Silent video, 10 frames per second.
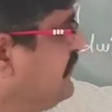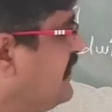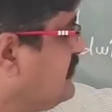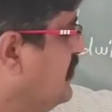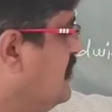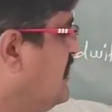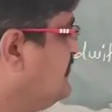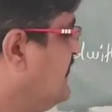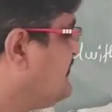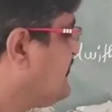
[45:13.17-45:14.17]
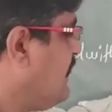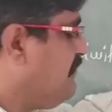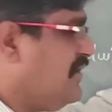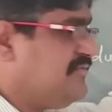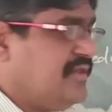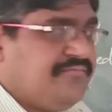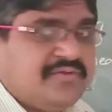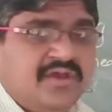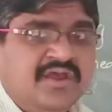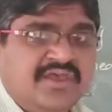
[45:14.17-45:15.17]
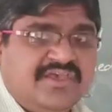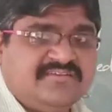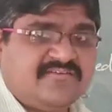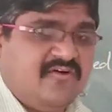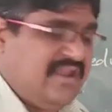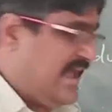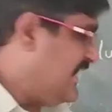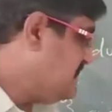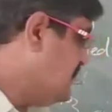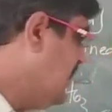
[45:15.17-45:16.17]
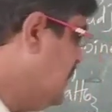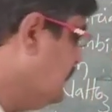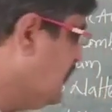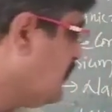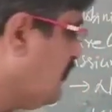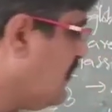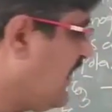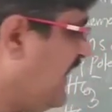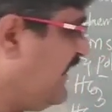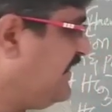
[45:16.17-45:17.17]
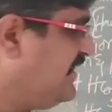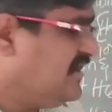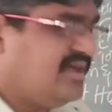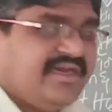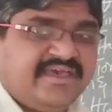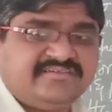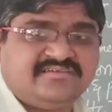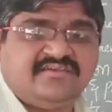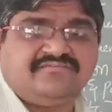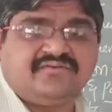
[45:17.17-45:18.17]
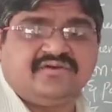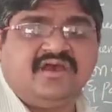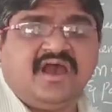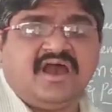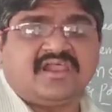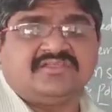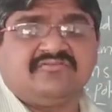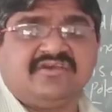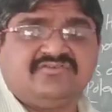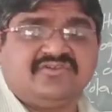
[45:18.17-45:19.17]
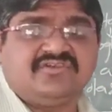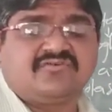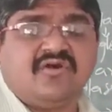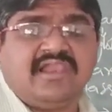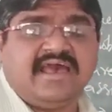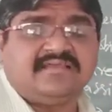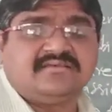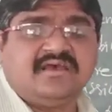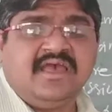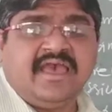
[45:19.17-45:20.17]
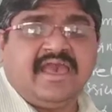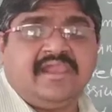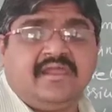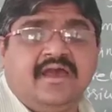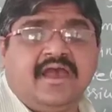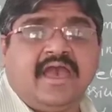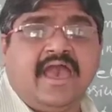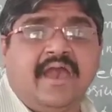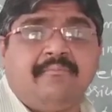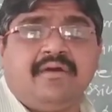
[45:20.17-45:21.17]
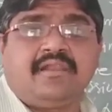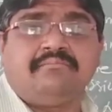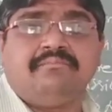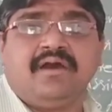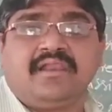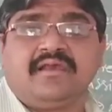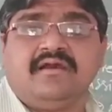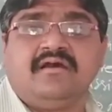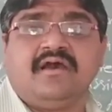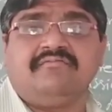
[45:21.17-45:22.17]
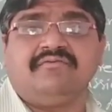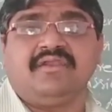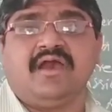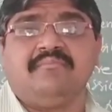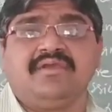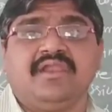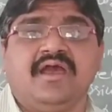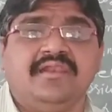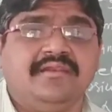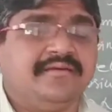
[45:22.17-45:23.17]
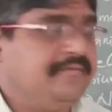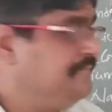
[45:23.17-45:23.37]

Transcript: So this type of shift is called as the chloride shift, or otherwise it is called as an Hammerberg phenomenon.